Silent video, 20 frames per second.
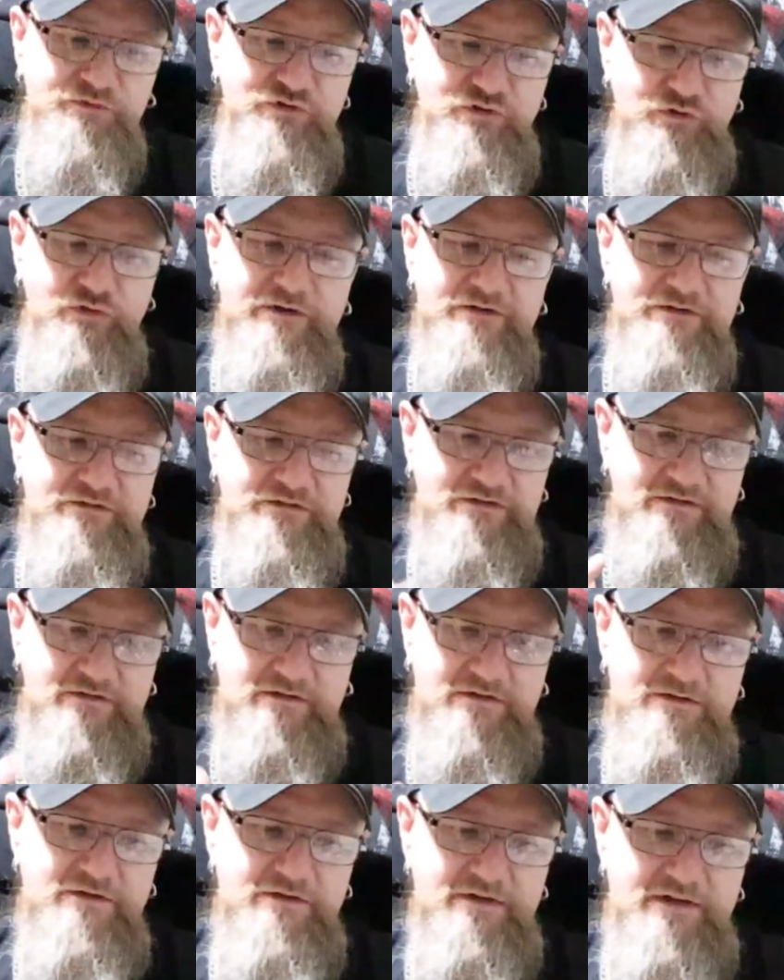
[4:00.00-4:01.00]
choice
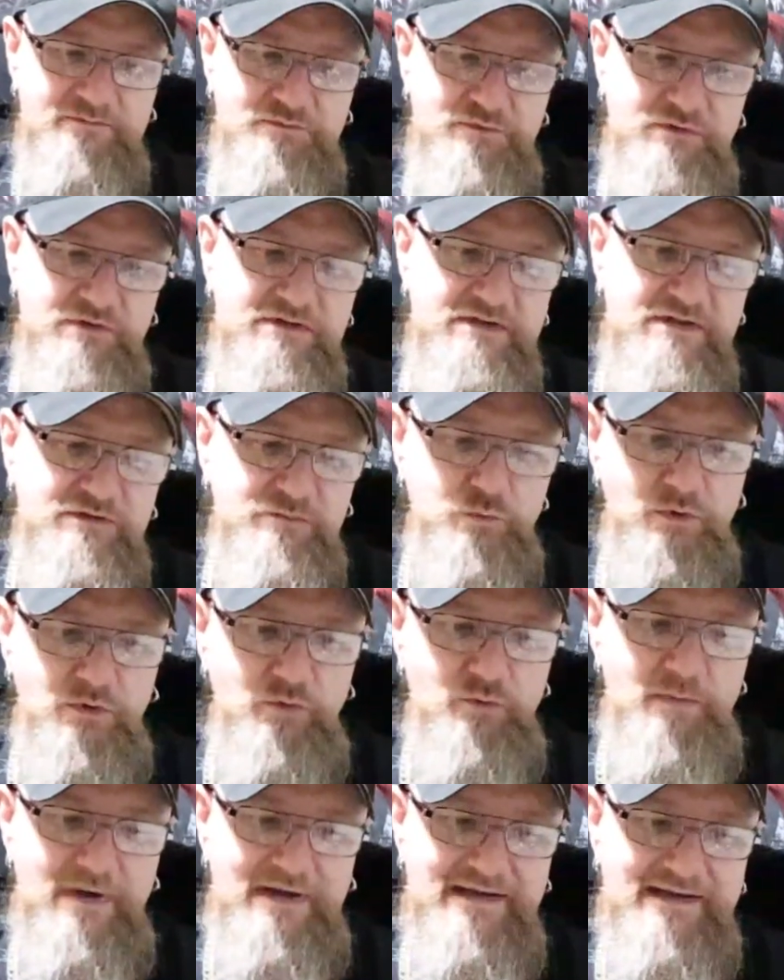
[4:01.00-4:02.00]
that they've put in this
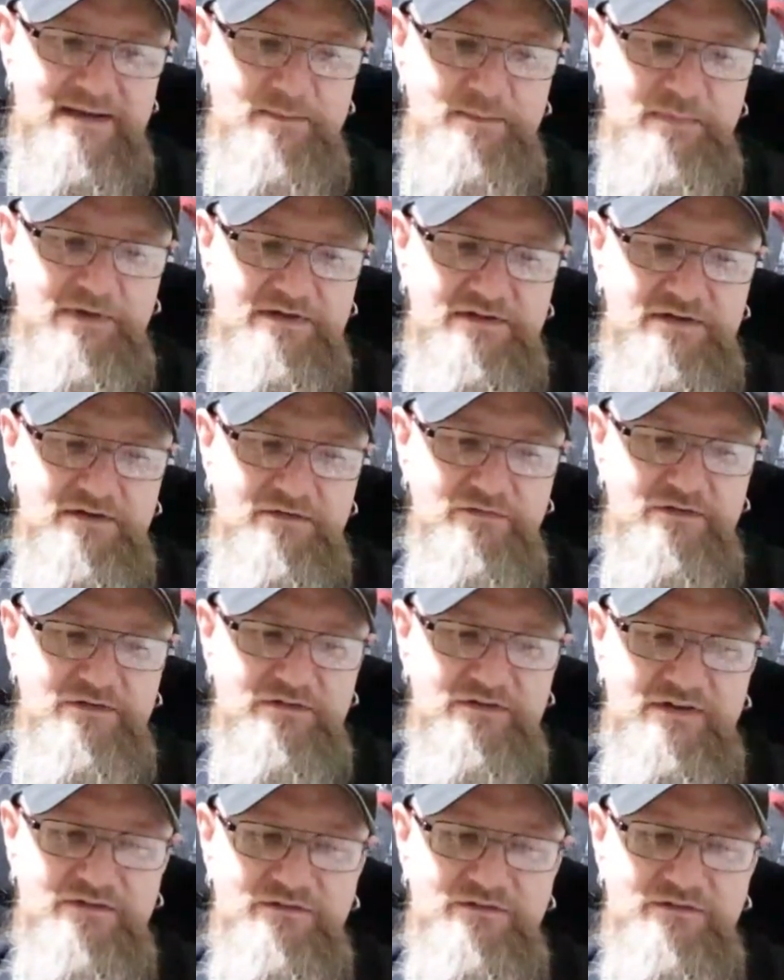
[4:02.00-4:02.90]
will make a big difference.